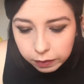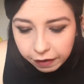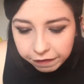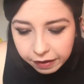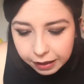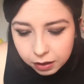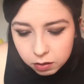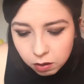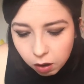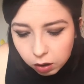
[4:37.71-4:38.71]
I feel like there's
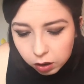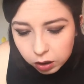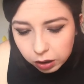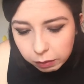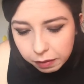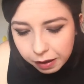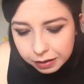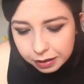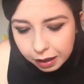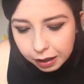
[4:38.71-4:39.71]
not a lot of glue on
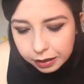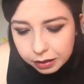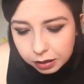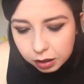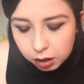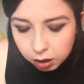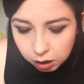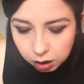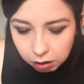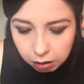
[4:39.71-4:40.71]
that side.
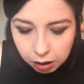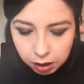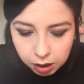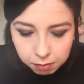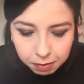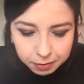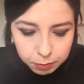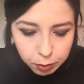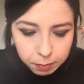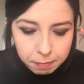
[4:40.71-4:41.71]
Maybe I
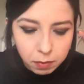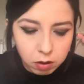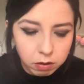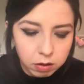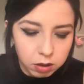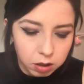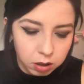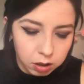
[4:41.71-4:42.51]
should put a bit more on.